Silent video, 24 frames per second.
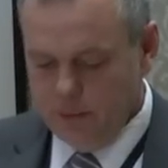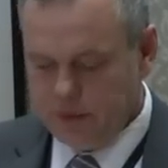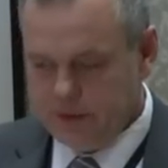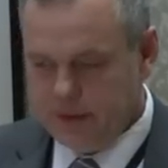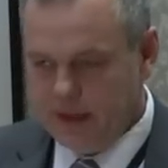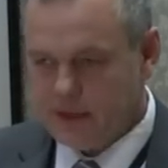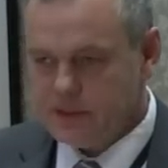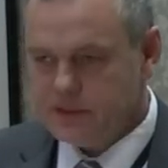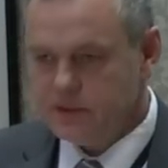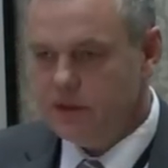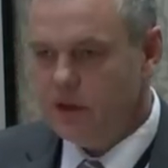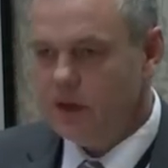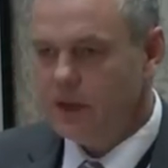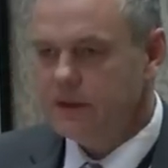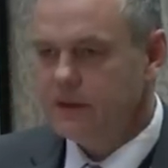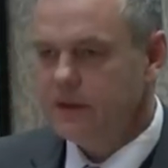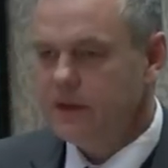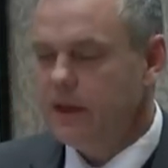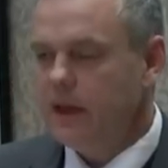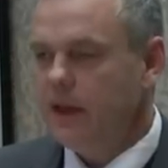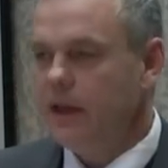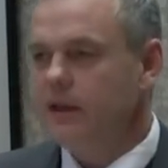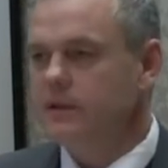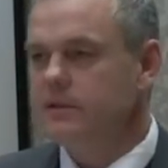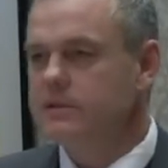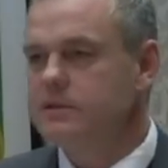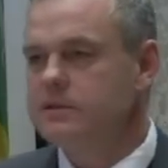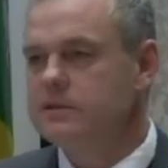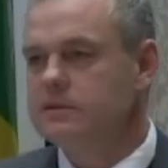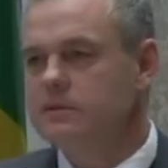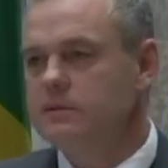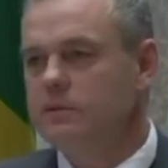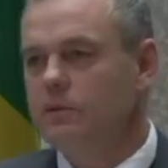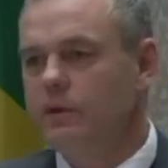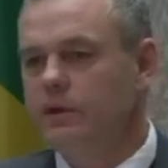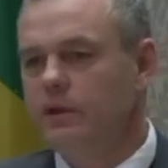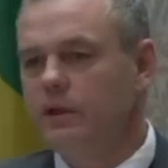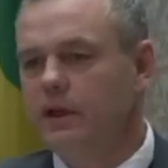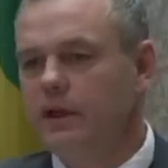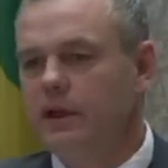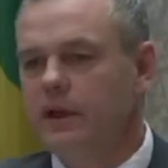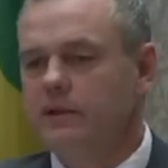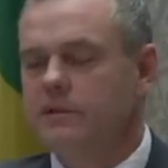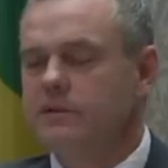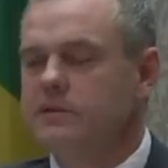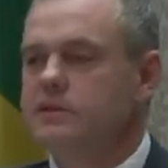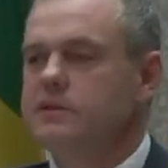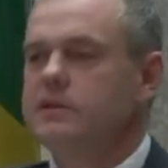But that's not the case when you
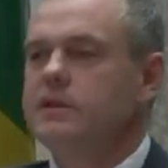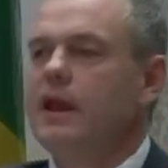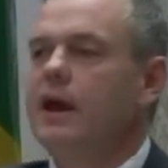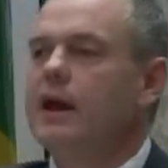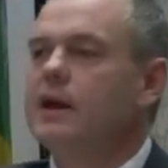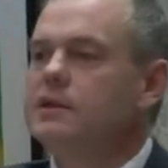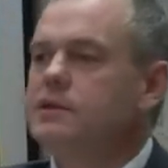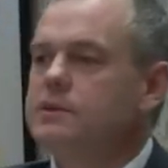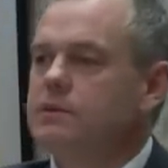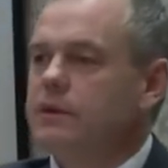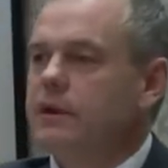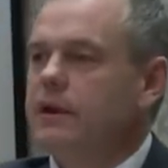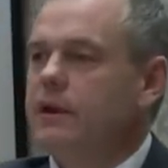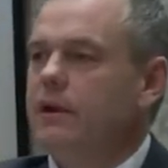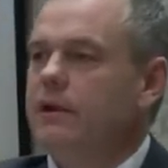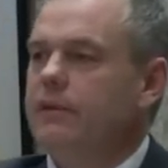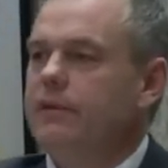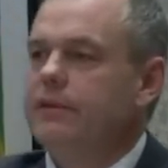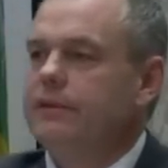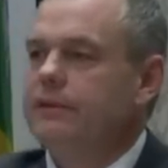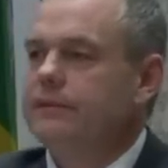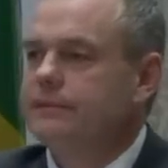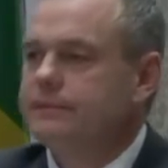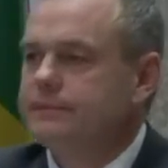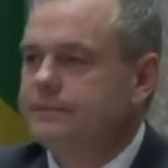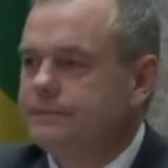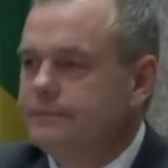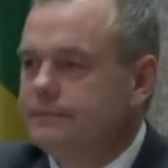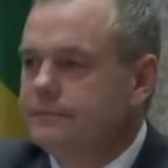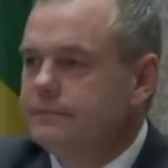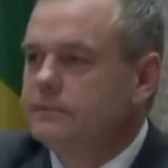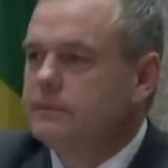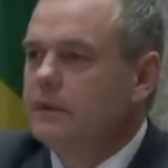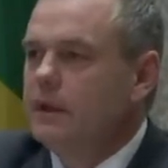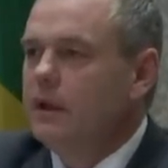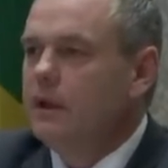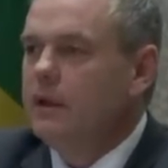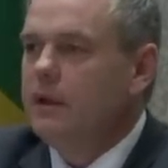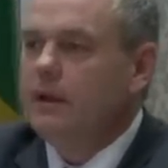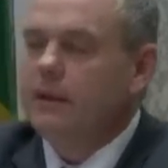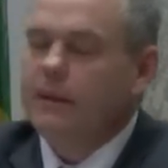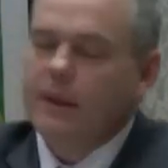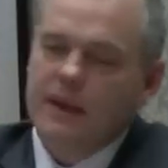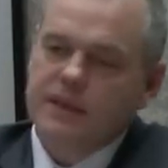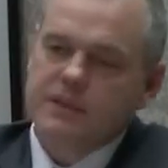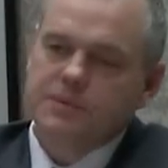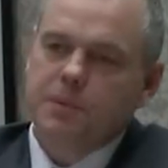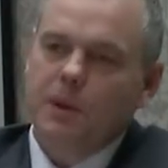look at the Saskatchewan health.
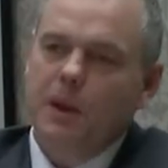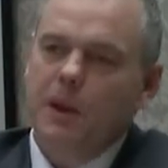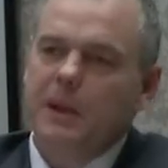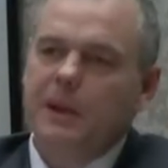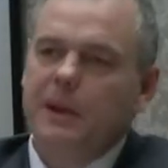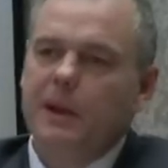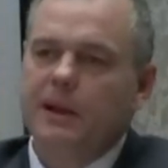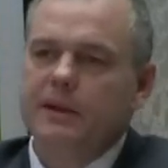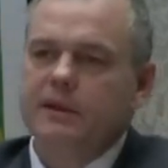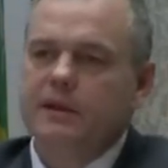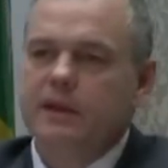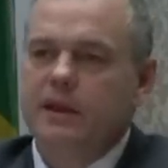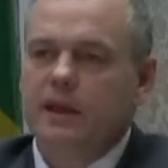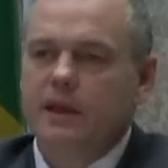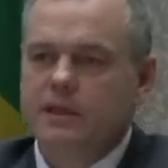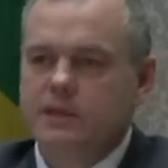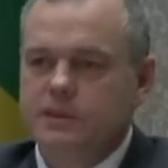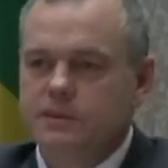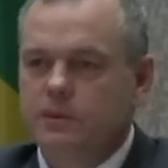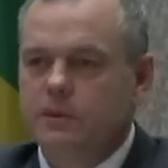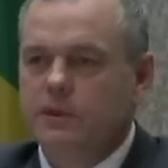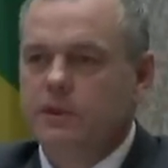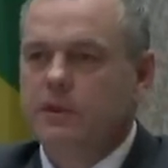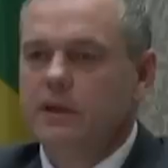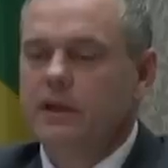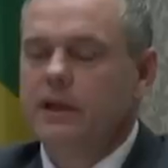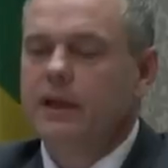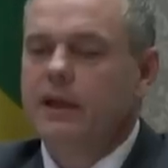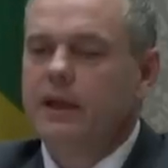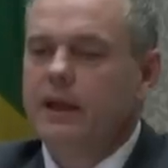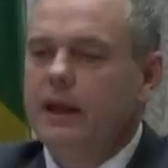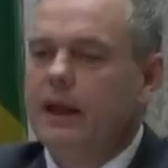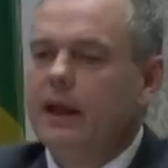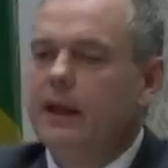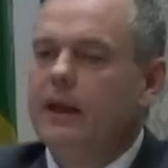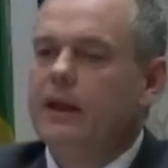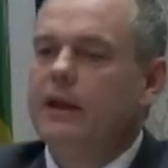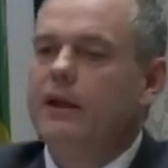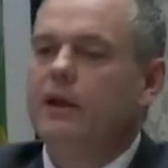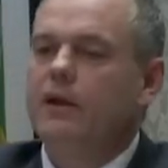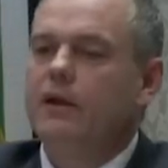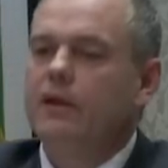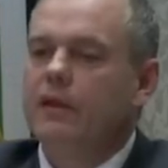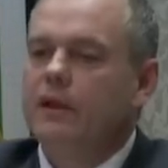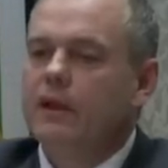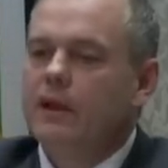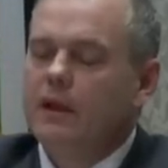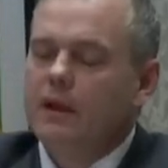And that's probably not the case when you look at Canadian
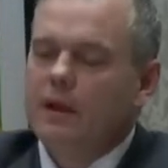health.